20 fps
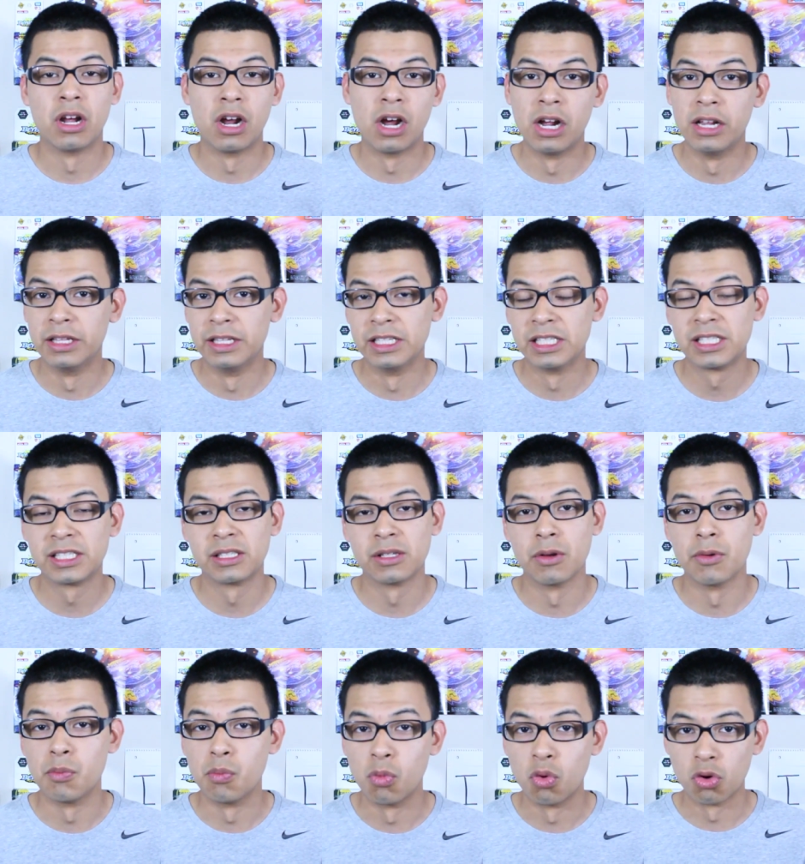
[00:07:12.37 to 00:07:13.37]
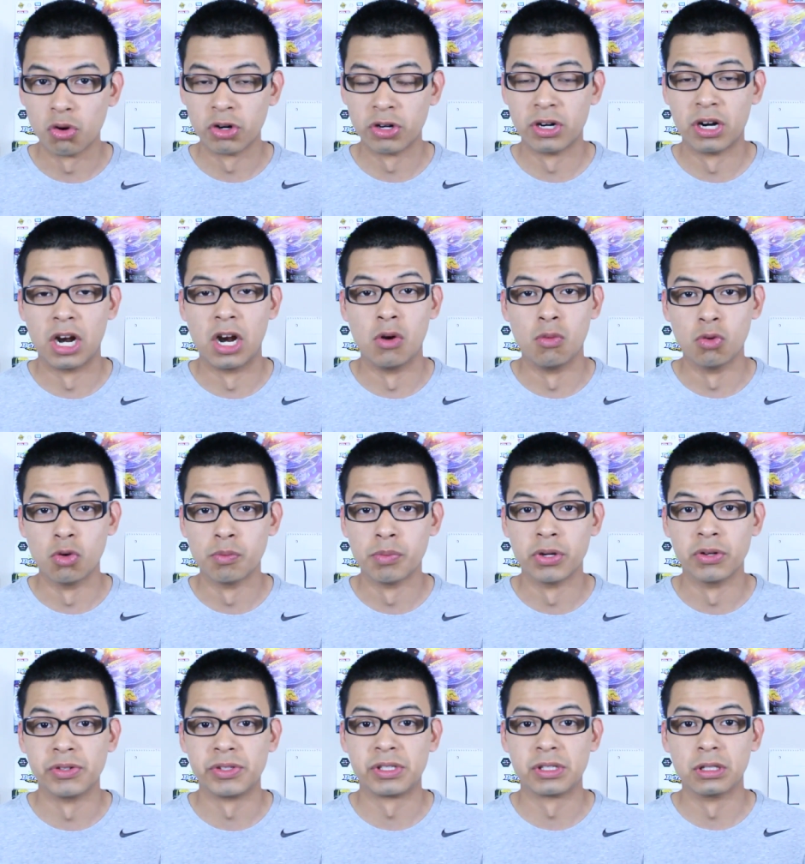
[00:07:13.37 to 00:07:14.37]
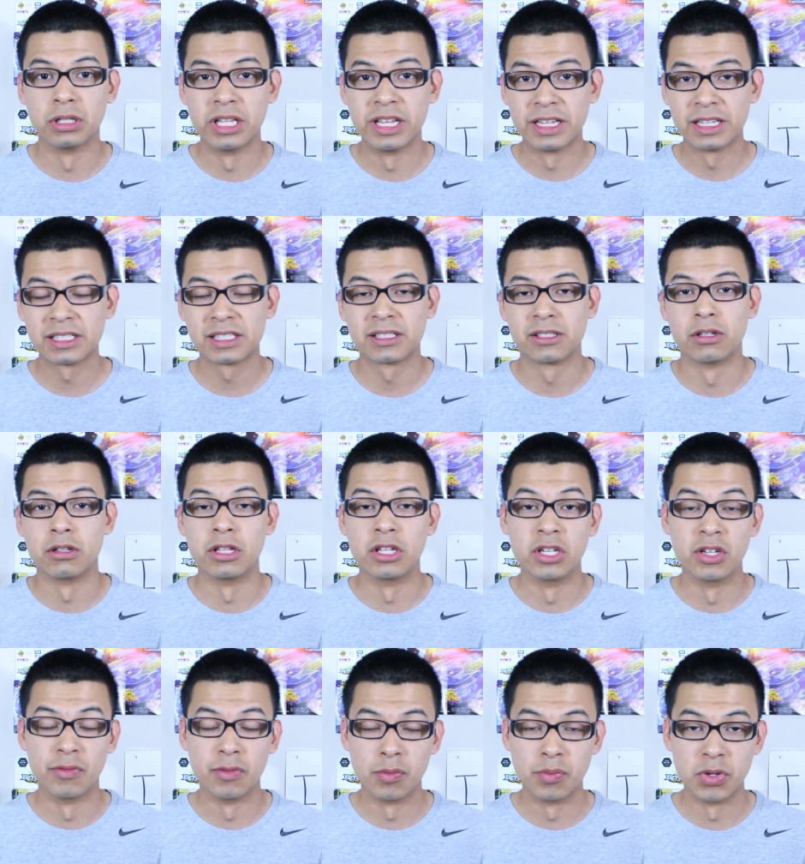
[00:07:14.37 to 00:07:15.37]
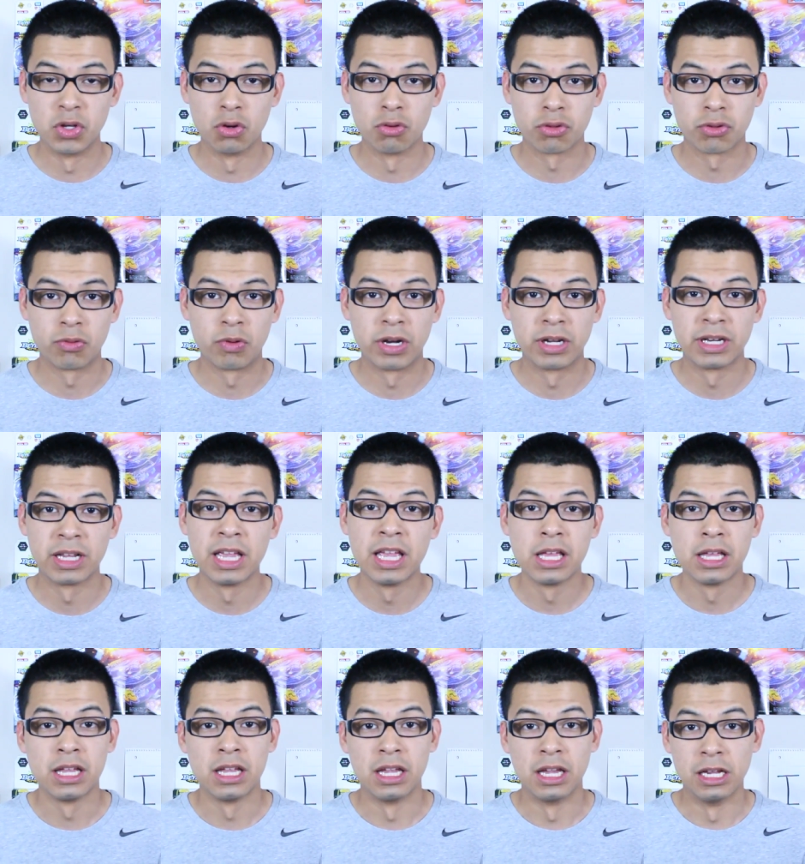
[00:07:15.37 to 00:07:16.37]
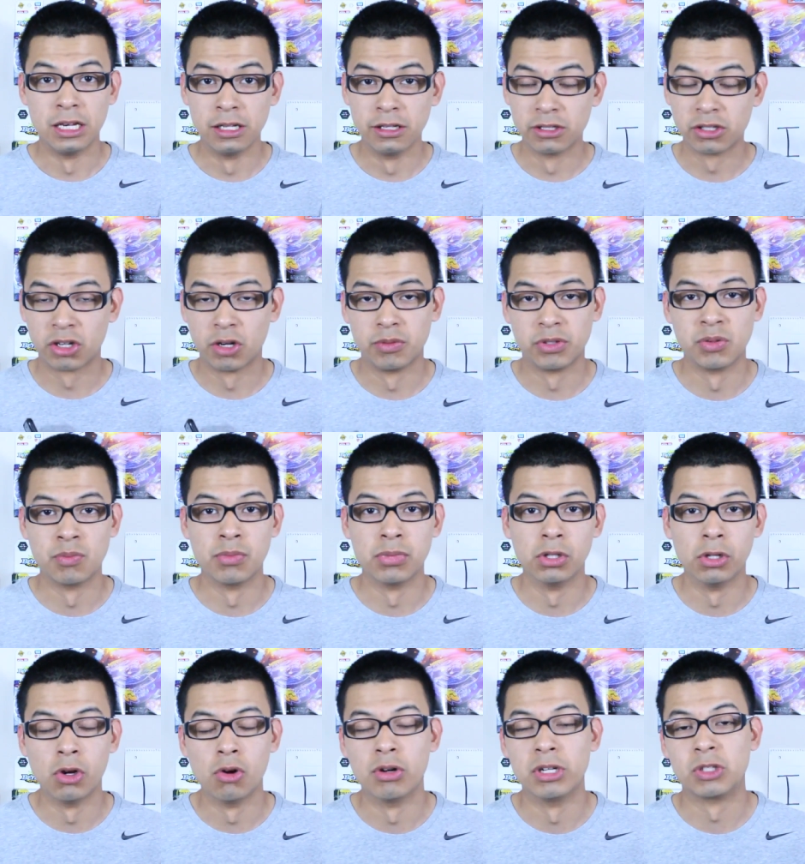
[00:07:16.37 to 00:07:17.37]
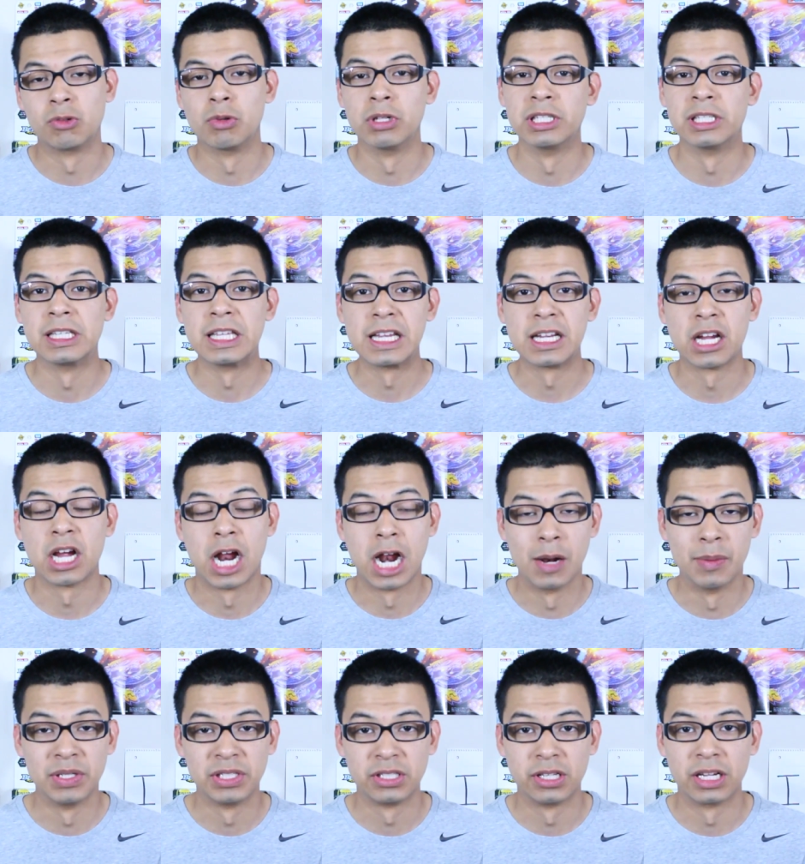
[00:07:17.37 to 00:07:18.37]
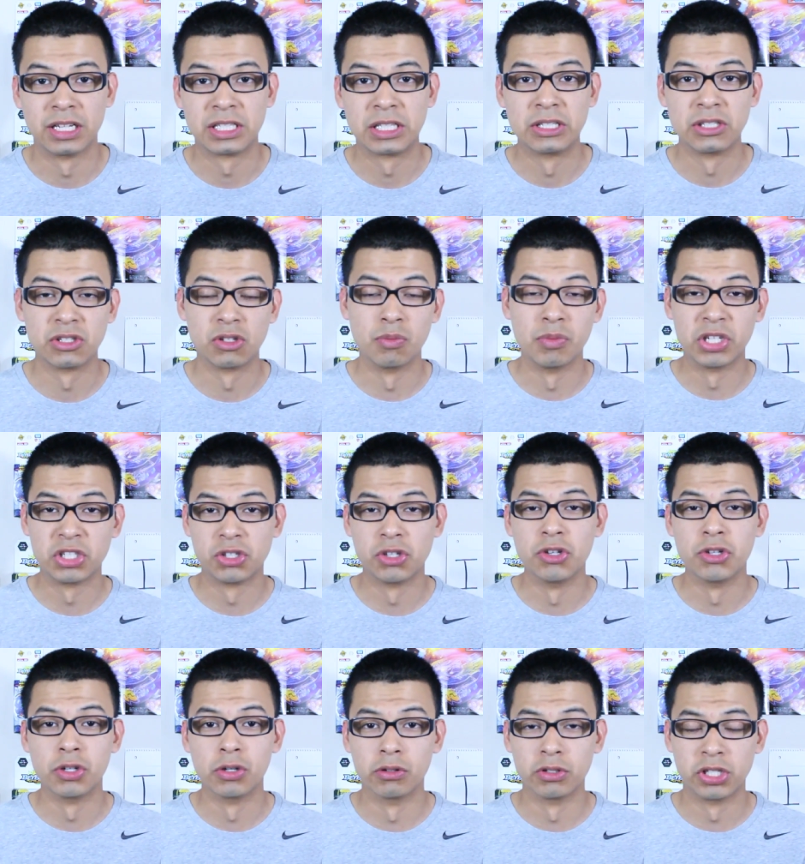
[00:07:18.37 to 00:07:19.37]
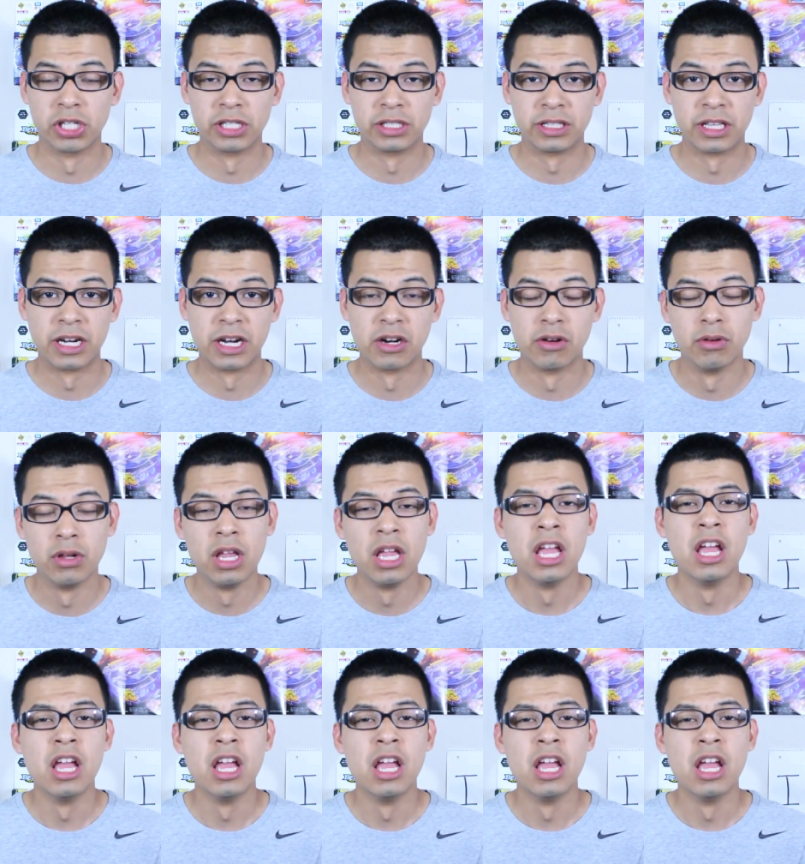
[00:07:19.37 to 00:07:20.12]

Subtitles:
on this more, I will post links to the WBO thread in the description below, as well as the comment section, so make sure you go check that out.